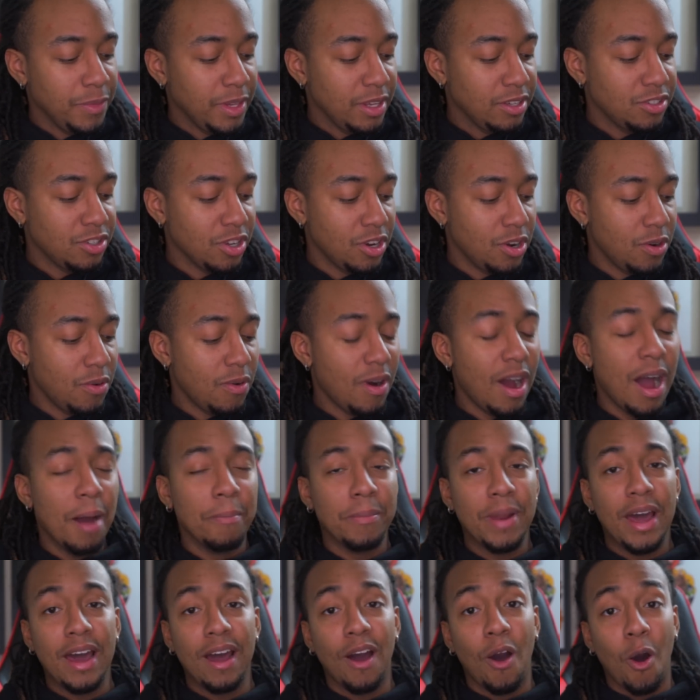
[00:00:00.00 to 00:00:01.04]
So I'm
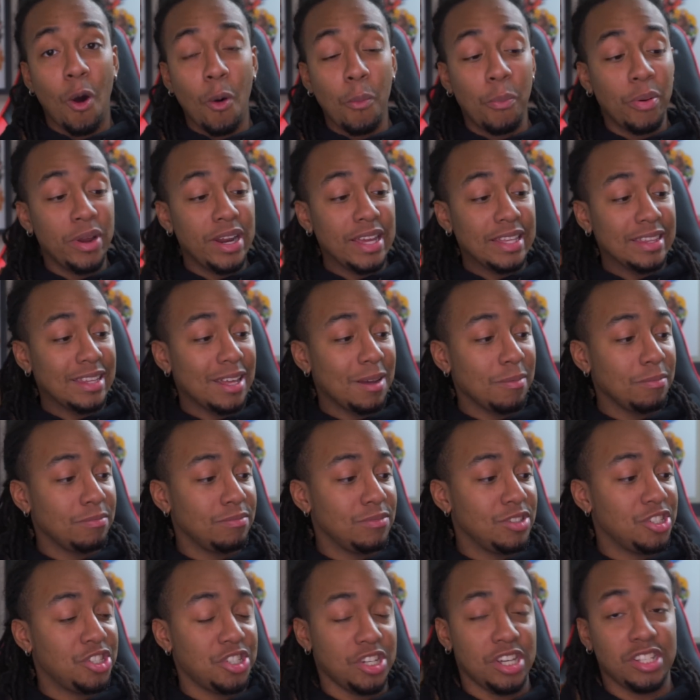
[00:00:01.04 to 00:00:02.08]
not opening them
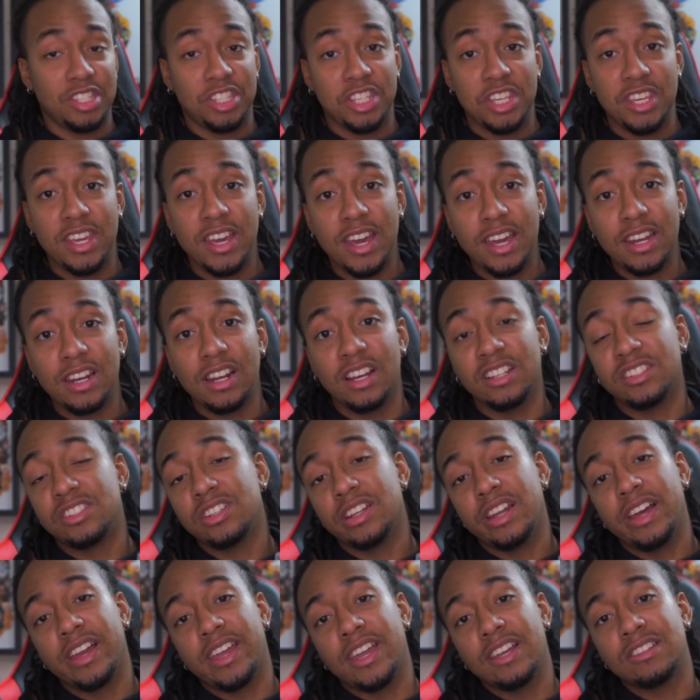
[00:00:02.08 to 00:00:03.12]
just yet
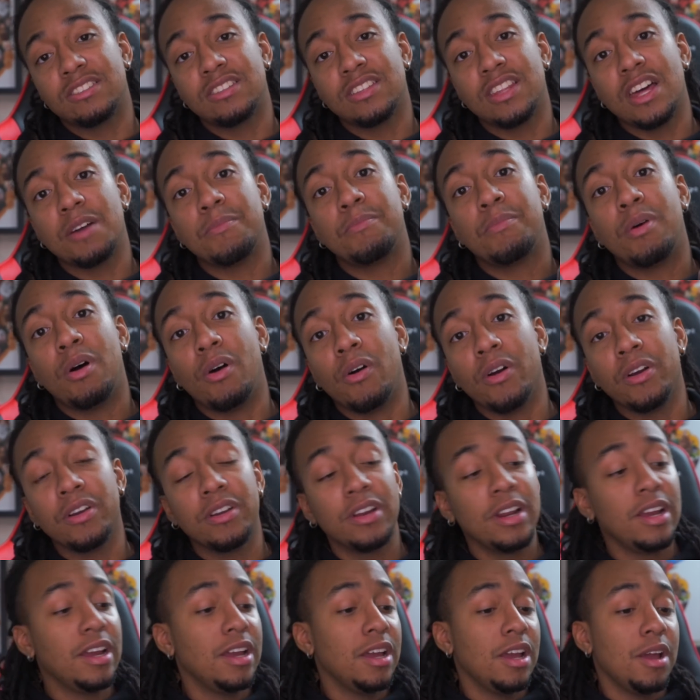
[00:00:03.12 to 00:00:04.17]
until I get to that part.